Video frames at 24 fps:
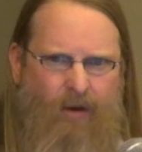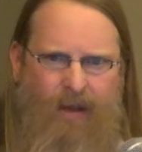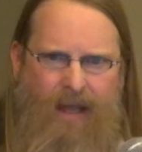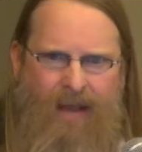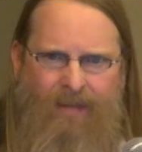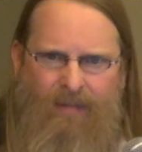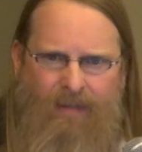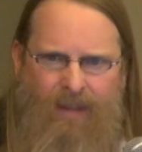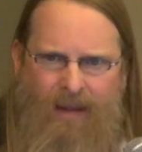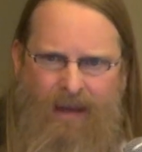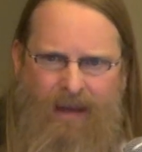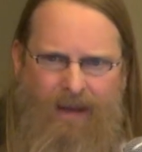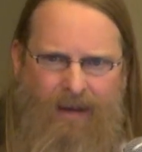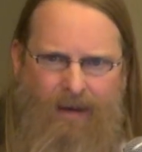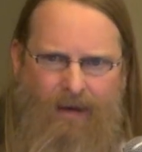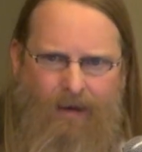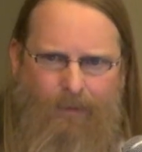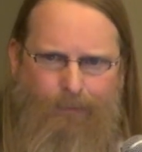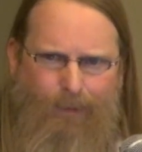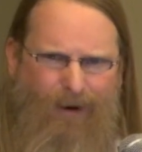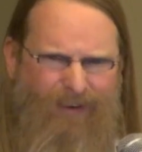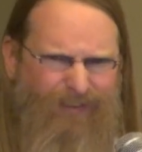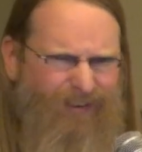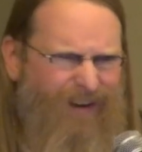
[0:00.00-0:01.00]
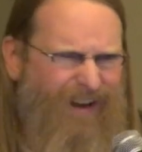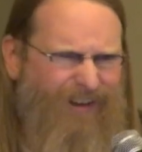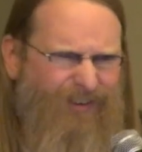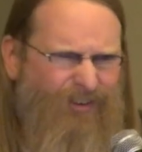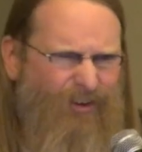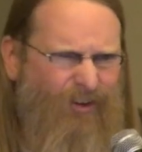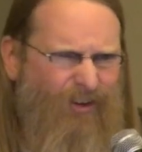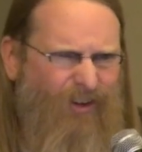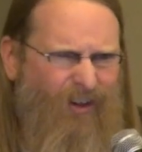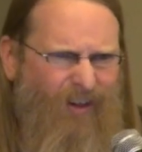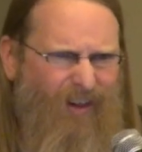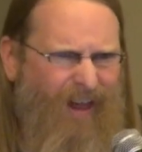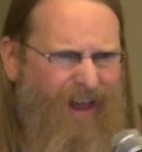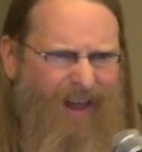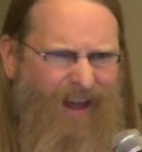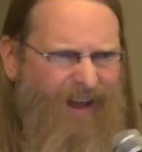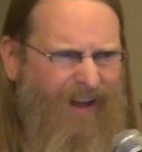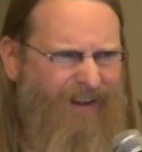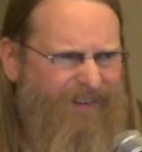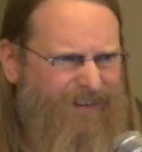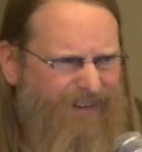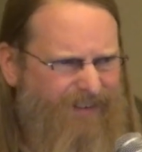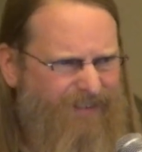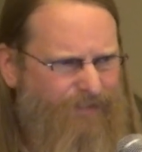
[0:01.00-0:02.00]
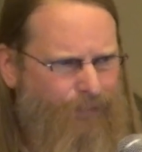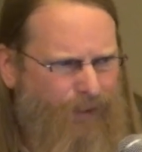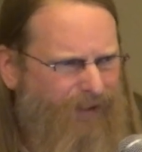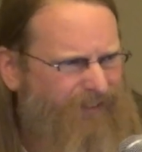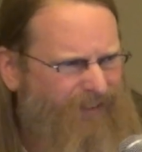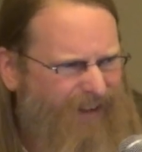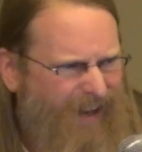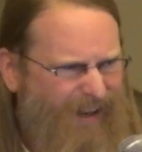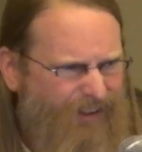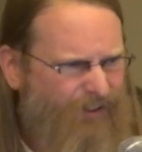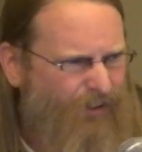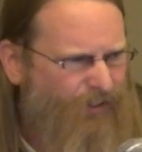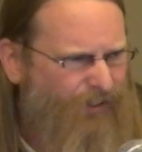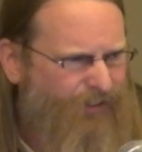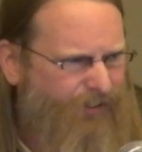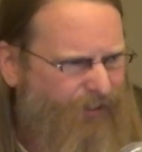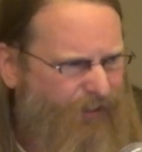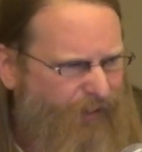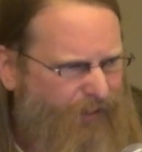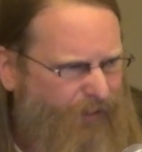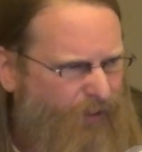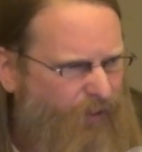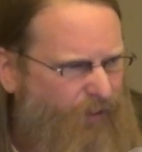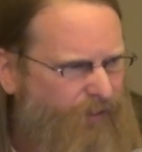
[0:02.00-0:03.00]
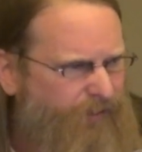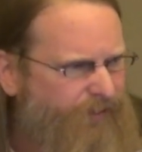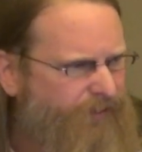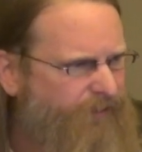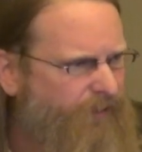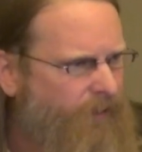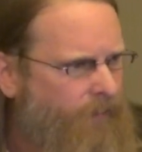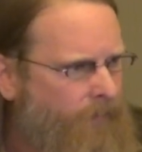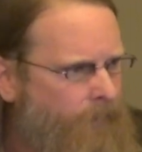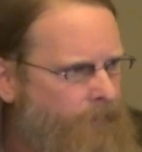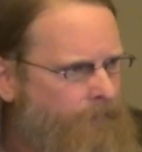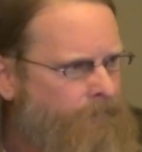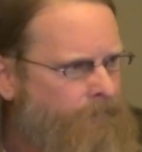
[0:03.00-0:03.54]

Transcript: in the presidential circles.